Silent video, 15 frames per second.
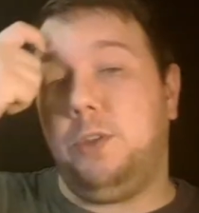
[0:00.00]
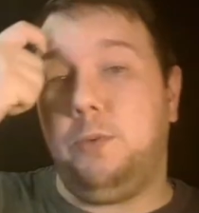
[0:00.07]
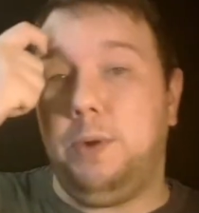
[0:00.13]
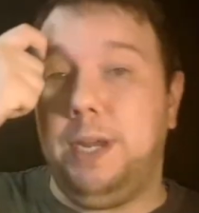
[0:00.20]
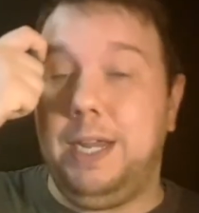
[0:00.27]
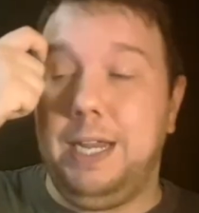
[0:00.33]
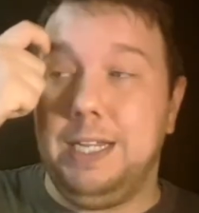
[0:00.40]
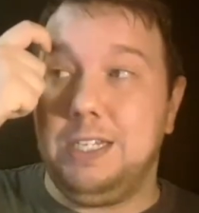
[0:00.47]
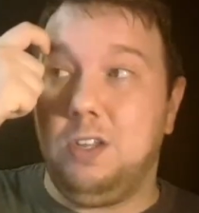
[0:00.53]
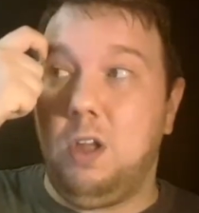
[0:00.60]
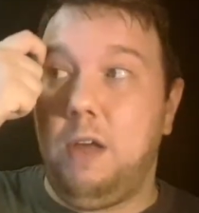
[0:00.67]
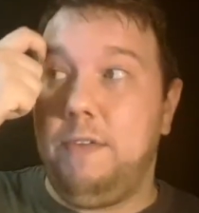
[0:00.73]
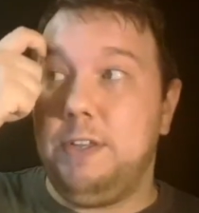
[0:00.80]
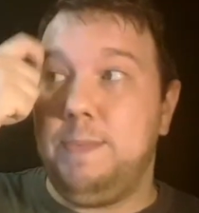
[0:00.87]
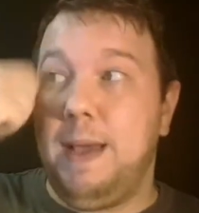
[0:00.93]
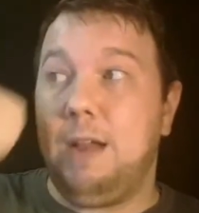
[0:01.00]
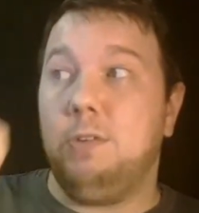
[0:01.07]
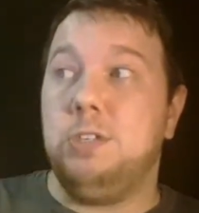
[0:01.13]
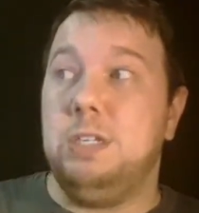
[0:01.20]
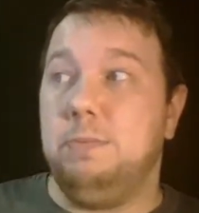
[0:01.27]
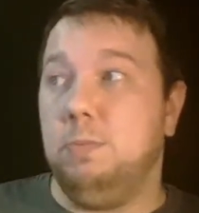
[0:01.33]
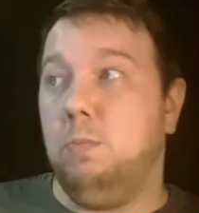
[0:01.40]
3 is a lot of these
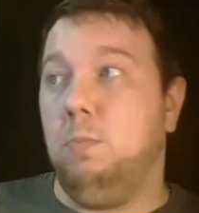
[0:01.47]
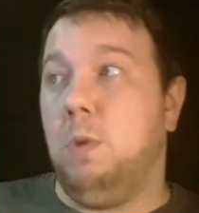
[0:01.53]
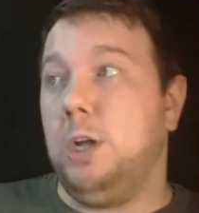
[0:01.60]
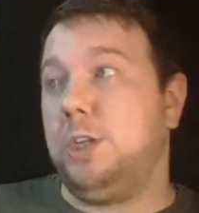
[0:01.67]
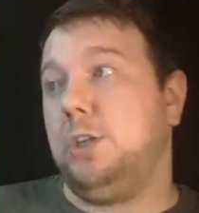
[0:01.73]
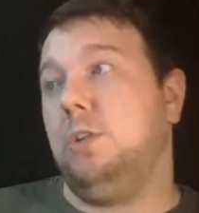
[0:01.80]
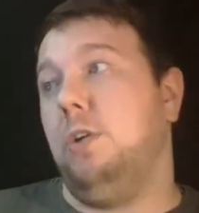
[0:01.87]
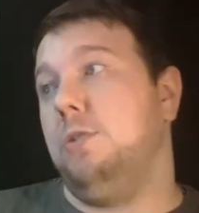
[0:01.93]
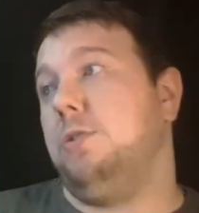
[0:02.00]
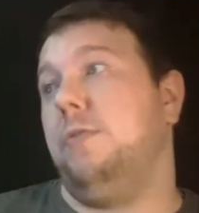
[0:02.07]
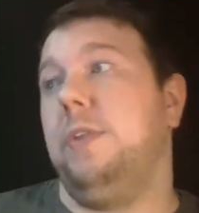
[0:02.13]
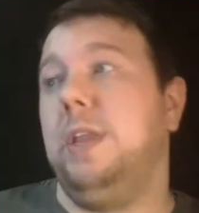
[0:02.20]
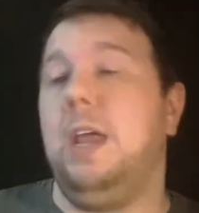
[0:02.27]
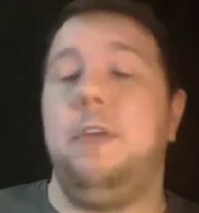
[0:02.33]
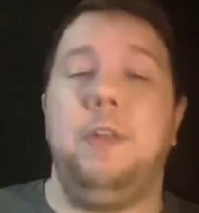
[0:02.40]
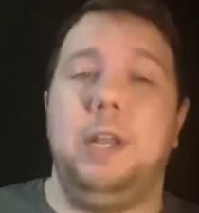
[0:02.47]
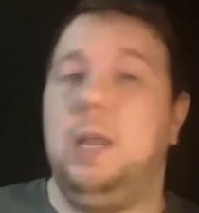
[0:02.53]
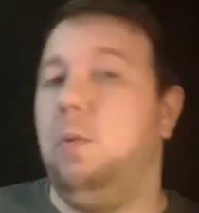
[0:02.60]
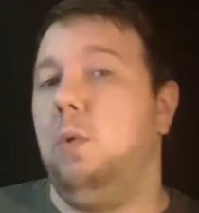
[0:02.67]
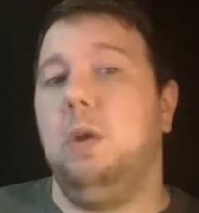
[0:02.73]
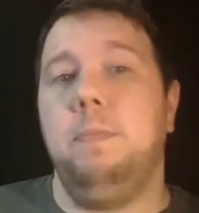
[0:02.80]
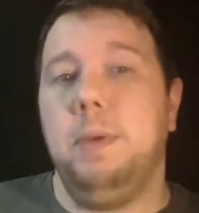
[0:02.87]
battles seem much closer than I think they
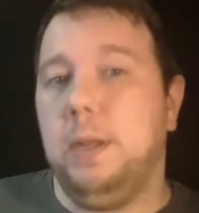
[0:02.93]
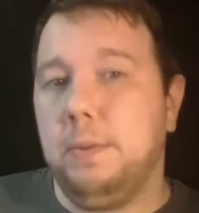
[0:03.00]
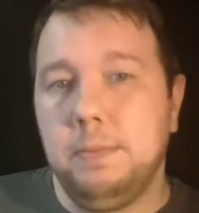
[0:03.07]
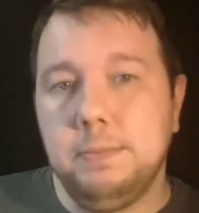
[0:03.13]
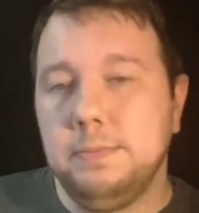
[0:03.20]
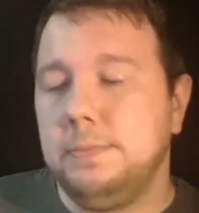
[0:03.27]
would have been.